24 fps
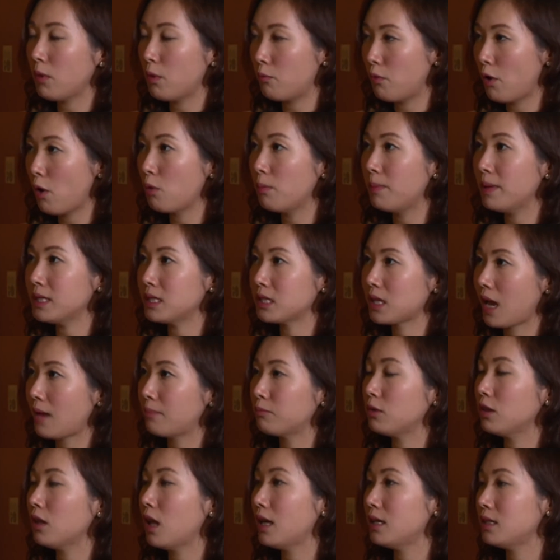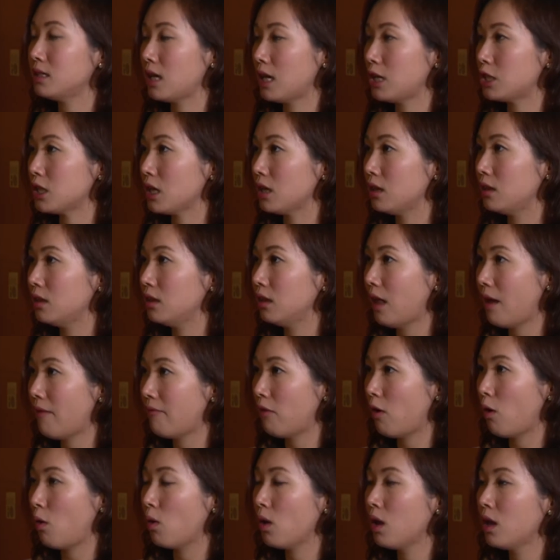robust capitalization
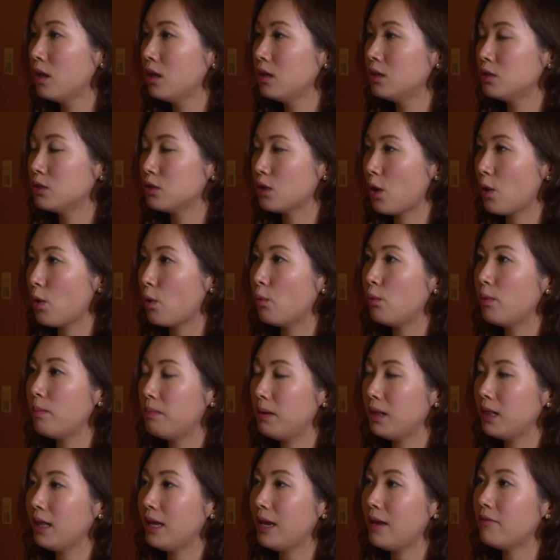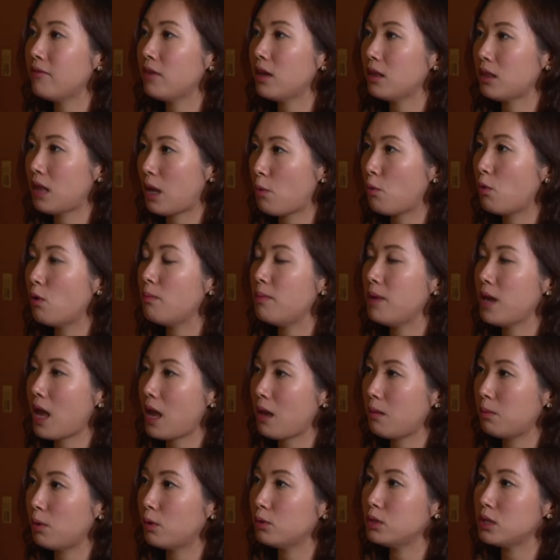level, so we believe they will be
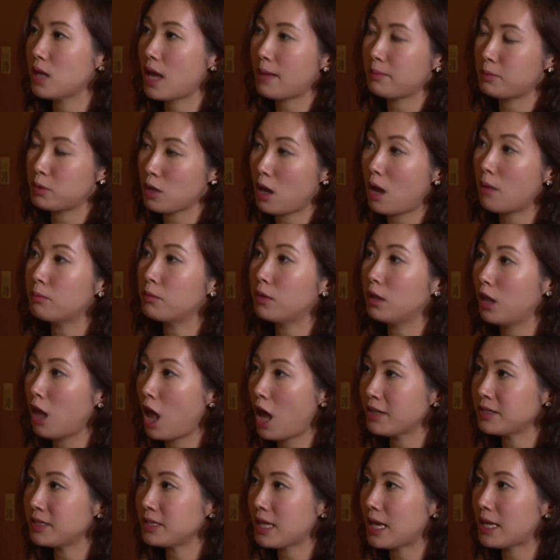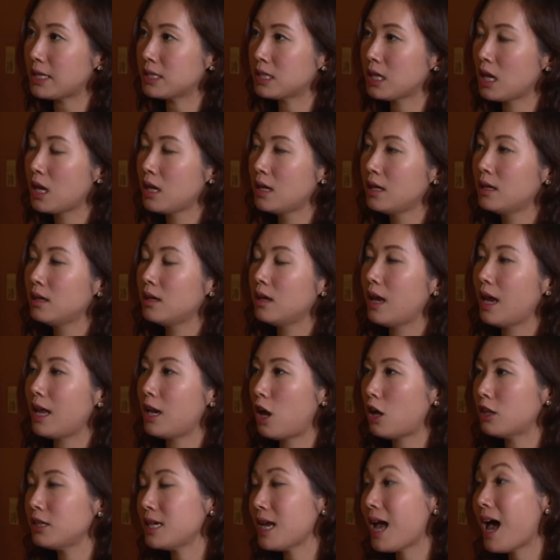able to absorb the losses. And
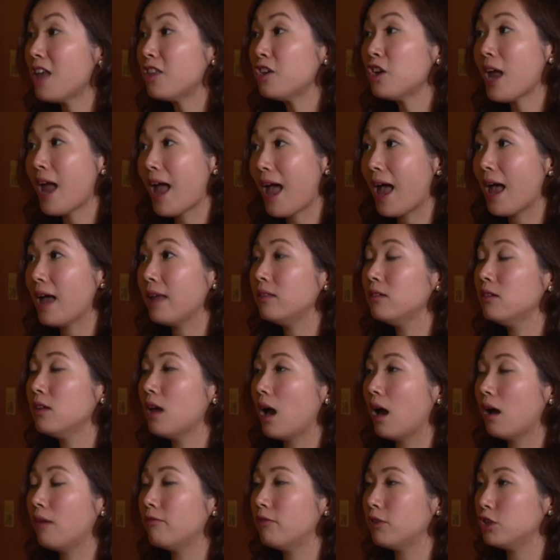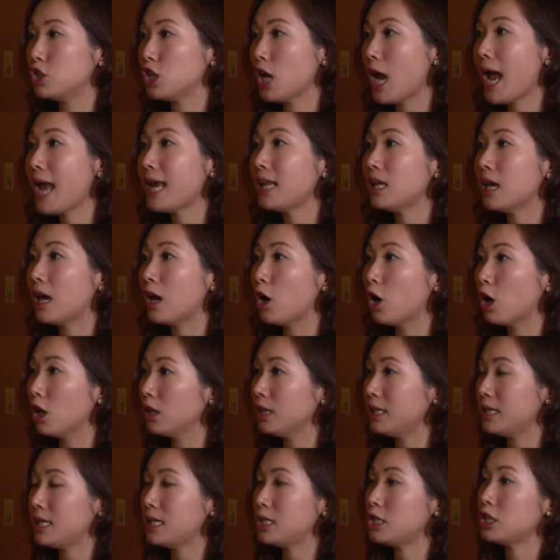on the other hand, for China,
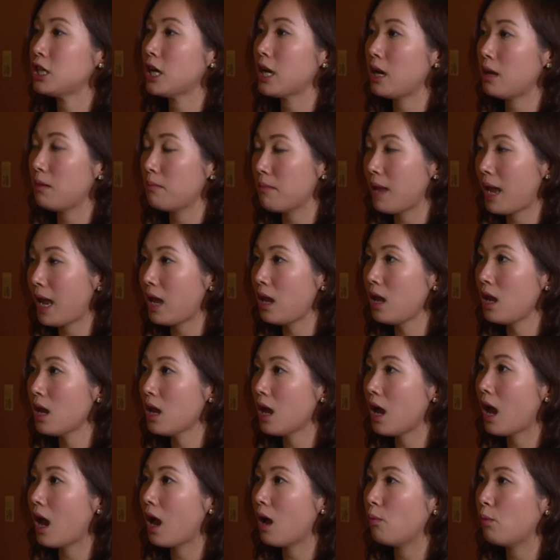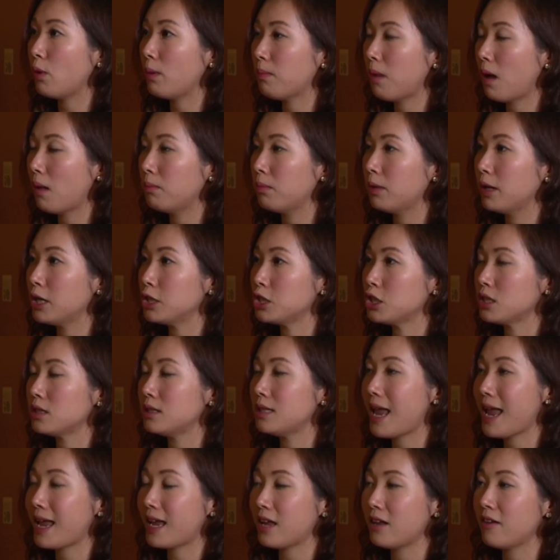early this year in May, we published
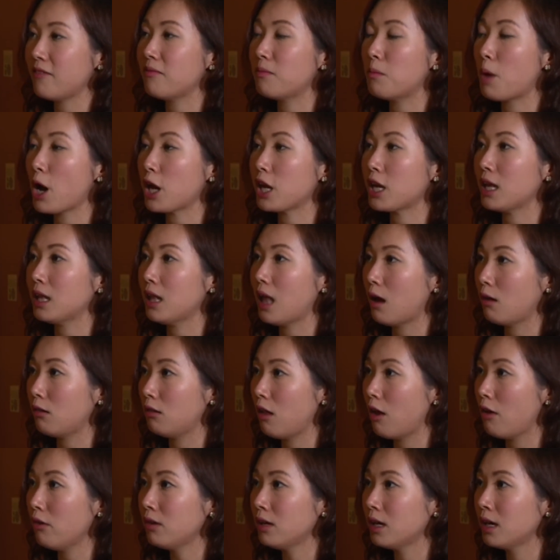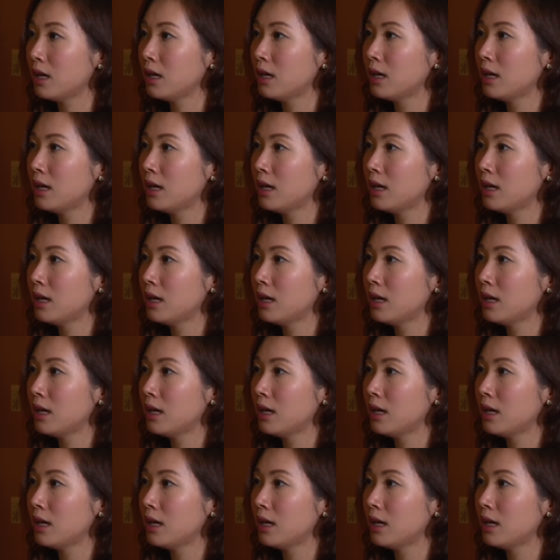negative market outlook.